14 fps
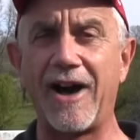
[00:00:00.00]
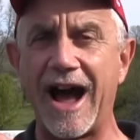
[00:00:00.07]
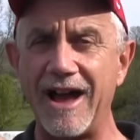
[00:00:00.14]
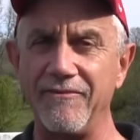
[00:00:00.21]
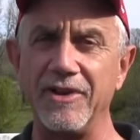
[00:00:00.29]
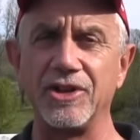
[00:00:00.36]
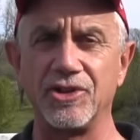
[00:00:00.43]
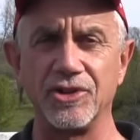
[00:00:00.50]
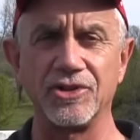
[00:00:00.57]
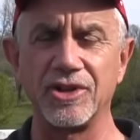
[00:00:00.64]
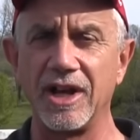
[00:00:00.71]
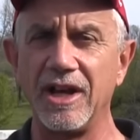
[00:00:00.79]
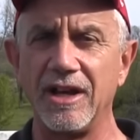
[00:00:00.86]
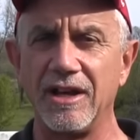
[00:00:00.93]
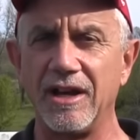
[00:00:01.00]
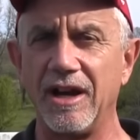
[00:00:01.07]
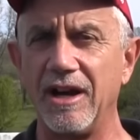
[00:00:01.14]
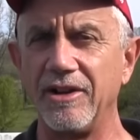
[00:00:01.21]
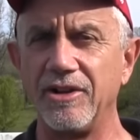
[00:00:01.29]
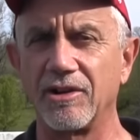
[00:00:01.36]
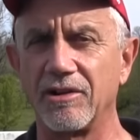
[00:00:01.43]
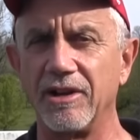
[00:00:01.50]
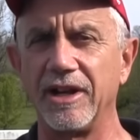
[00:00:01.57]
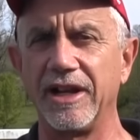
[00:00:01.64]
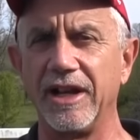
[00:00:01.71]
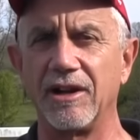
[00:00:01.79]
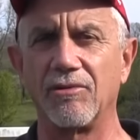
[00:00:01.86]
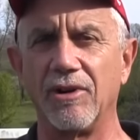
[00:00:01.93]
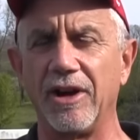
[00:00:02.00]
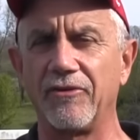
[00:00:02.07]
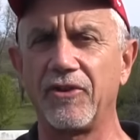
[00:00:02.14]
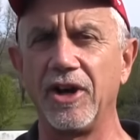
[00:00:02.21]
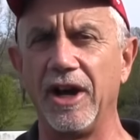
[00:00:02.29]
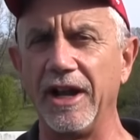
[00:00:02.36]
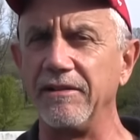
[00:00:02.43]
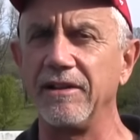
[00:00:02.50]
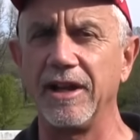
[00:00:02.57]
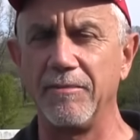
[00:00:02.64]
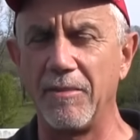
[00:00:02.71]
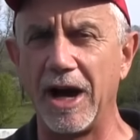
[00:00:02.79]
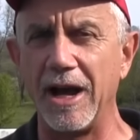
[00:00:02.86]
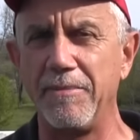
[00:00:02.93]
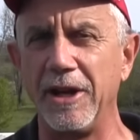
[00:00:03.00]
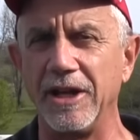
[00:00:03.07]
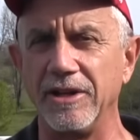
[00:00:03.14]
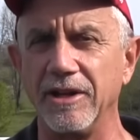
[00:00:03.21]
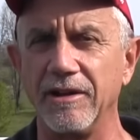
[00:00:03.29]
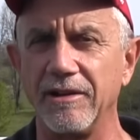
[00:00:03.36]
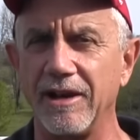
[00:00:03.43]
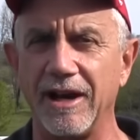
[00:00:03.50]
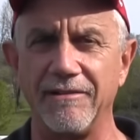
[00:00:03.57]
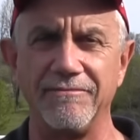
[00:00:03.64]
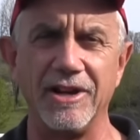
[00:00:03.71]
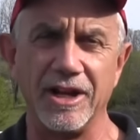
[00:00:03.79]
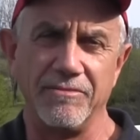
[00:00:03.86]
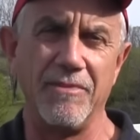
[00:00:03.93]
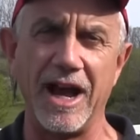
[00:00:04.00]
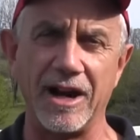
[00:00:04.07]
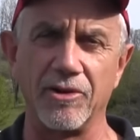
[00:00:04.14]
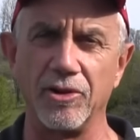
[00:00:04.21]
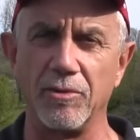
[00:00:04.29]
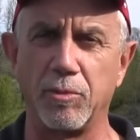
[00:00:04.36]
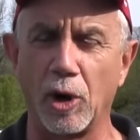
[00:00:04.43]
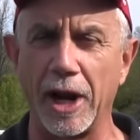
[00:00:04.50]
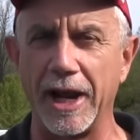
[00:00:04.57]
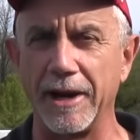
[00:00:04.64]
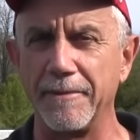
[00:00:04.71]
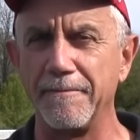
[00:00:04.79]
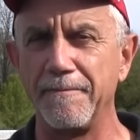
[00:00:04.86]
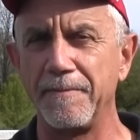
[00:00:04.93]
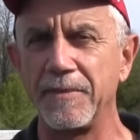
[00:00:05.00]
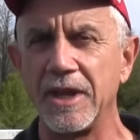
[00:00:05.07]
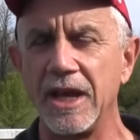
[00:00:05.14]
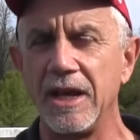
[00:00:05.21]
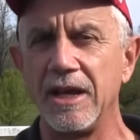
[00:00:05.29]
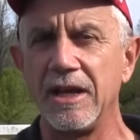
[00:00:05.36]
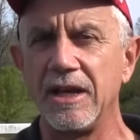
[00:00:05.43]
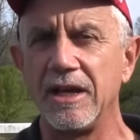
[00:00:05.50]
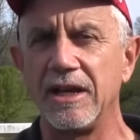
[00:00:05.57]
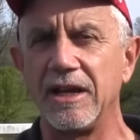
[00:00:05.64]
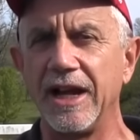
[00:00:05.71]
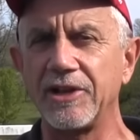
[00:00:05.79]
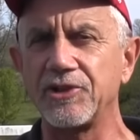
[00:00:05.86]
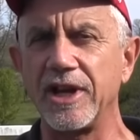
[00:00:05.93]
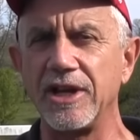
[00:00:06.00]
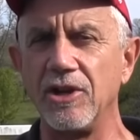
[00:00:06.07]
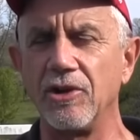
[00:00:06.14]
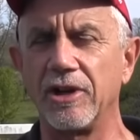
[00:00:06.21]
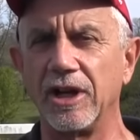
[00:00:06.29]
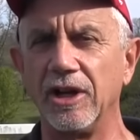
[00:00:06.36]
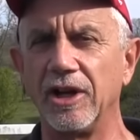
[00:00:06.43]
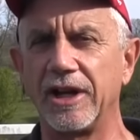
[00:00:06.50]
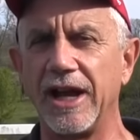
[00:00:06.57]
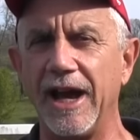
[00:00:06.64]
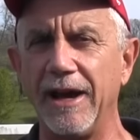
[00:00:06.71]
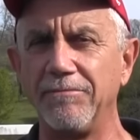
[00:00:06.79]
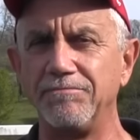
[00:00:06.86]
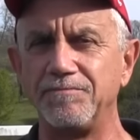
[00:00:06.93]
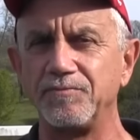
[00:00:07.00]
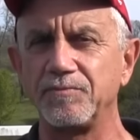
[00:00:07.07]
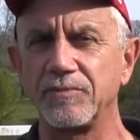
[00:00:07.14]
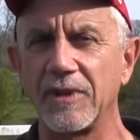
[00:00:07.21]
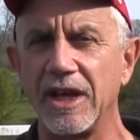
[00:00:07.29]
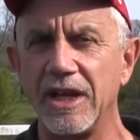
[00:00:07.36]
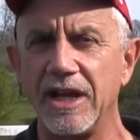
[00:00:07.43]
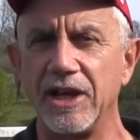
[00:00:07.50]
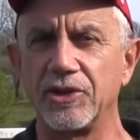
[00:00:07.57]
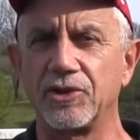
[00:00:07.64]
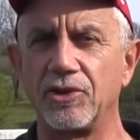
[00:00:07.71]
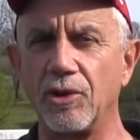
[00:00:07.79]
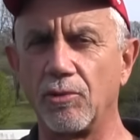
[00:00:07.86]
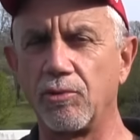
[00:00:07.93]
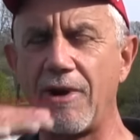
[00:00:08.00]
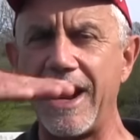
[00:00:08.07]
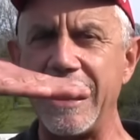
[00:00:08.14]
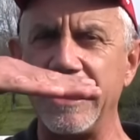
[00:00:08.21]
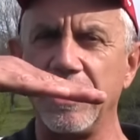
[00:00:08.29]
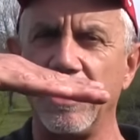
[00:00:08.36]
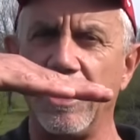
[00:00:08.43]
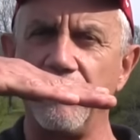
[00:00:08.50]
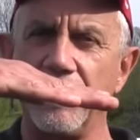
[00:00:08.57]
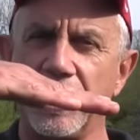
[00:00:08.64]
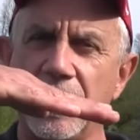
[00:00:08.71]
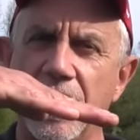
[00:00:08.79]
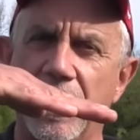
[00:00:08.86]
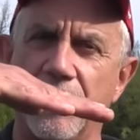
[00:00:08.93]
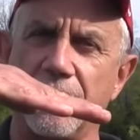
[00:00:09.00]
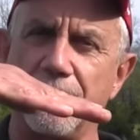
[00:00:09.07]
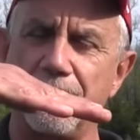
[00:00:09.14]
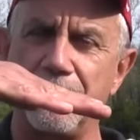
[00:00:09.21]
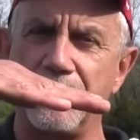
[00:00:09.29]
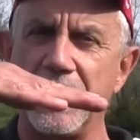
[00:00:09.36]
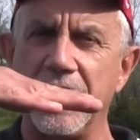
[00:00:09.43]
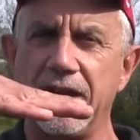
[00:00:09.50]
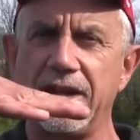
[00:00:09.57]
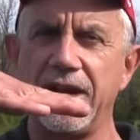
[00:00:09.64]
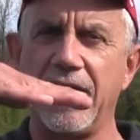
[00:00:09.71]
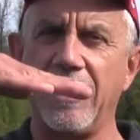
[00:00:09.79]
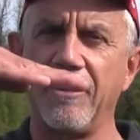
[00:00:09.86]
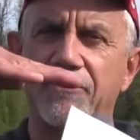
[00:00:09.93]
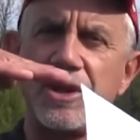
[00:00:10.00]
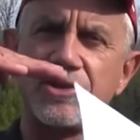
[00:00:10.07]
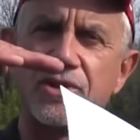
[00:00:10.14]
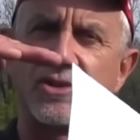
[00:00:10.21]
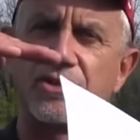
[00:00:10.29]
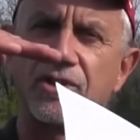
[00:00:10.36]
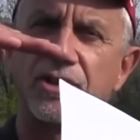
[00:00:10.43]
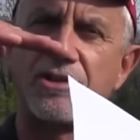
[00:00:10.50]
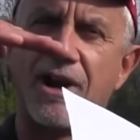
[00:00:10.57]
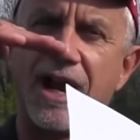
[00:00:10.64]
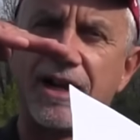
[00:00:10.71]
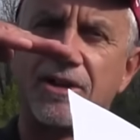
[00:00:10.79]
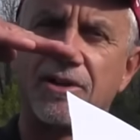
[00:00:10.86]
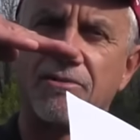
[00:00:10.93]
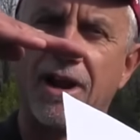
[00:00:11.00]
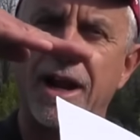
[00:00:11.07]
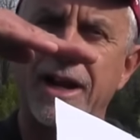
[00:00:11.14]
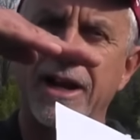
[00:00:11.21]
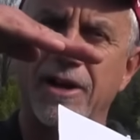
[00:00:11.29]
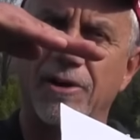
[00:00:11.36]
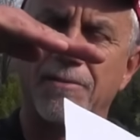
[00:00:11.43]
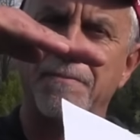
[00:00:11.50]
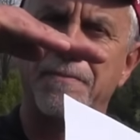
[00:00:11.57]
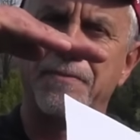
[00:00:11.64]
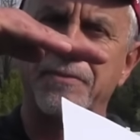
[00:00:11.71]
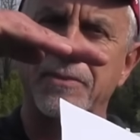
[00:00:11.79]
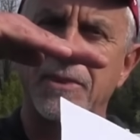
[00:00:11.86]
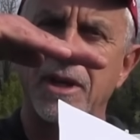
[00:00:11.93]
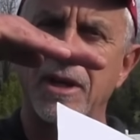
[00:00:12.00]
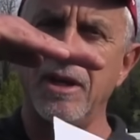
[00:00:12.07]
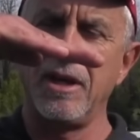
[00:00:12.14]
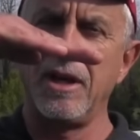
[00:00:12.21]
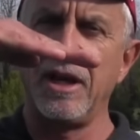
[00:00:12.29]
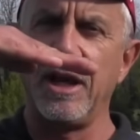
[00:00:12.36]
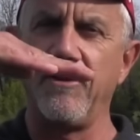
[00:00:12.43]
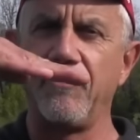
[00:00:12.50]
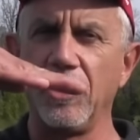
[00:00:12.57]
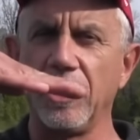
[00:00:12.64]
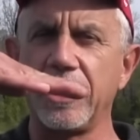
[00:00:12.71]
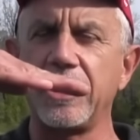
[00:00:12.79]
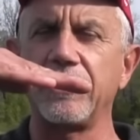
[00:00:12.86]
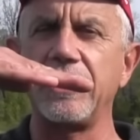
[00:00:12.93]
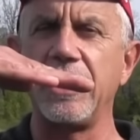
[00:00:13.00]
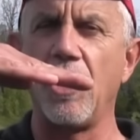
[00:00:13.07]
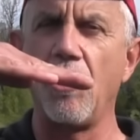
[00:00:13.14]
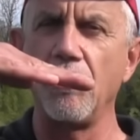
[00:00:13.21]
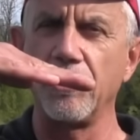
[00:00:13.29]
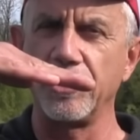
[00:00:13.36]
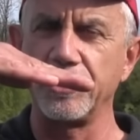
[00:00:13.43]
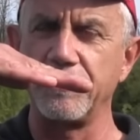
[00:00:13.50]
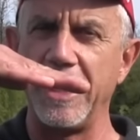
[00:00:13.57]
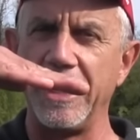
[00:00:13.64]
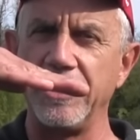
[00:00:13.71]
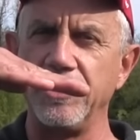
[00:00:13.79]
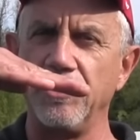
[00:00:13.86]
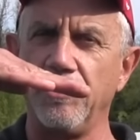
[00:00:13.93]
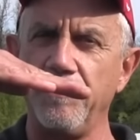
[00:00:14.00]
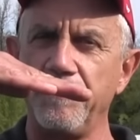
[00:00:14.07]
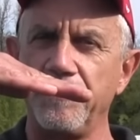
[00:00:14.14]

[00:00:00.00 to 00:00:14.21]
five inches, uh, you're going to get a rough cut, in my opinion. Uh, it doesn't matter the brand. Next thing you could look at is the rake of the cutter. Now, if this is the tractor right here, if you look at the owner's manual,